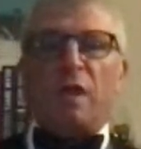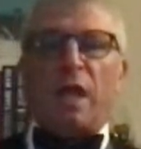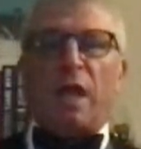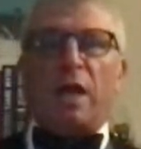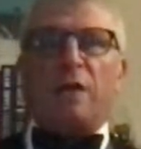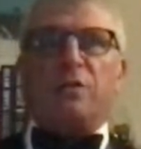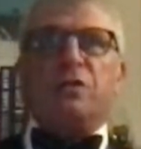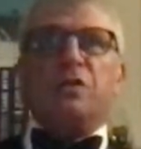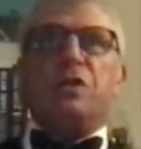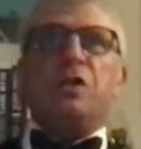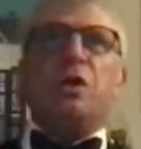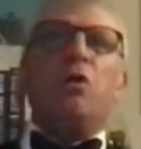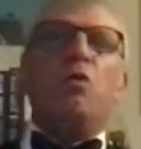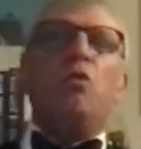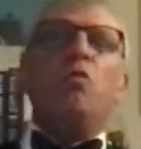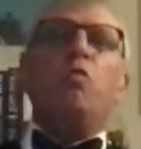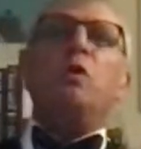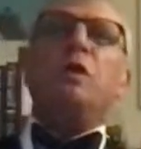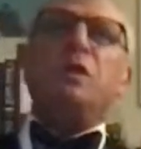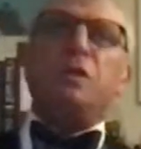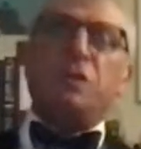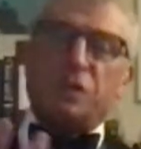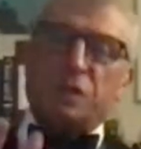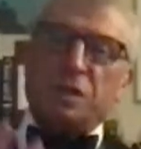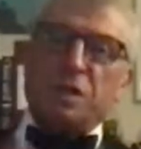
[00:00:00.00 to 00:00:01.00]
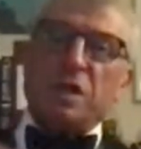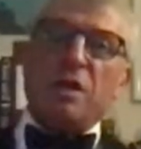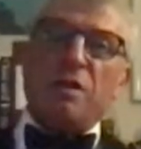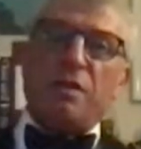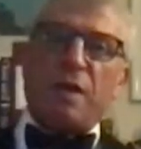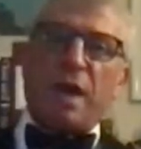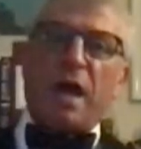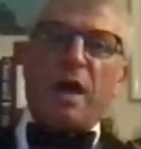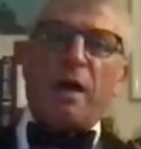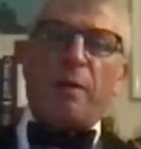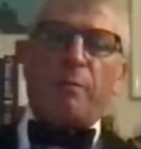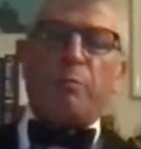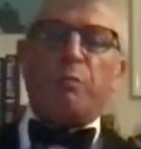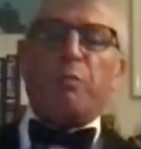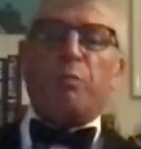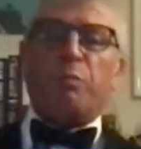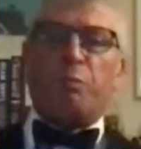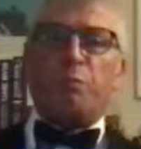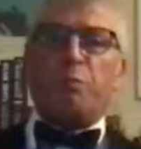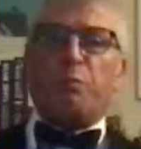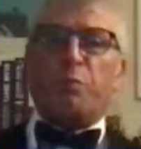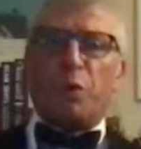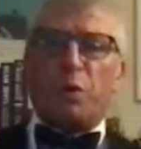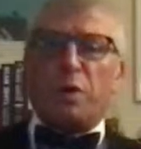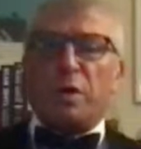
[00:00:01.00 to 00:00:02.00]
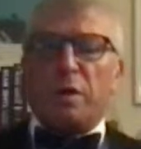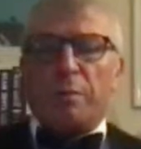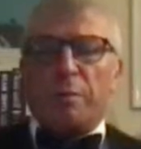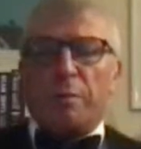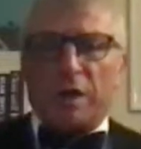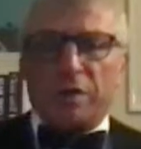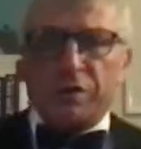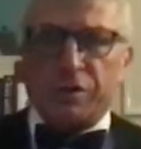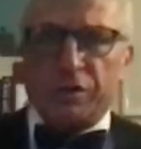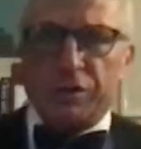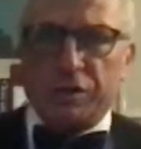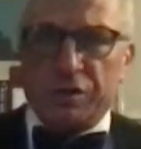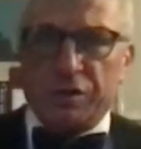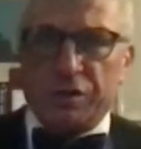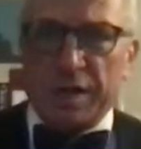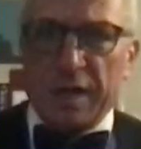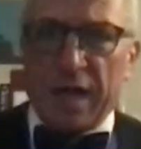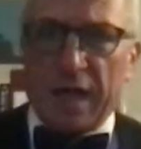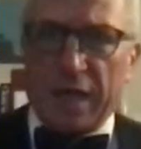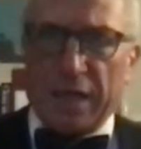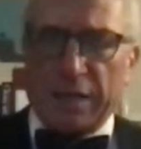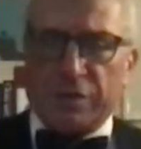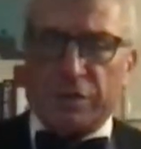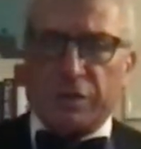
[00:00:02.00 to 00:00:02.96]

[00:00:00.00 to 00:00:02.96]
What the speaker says: And so we see that pretty much today.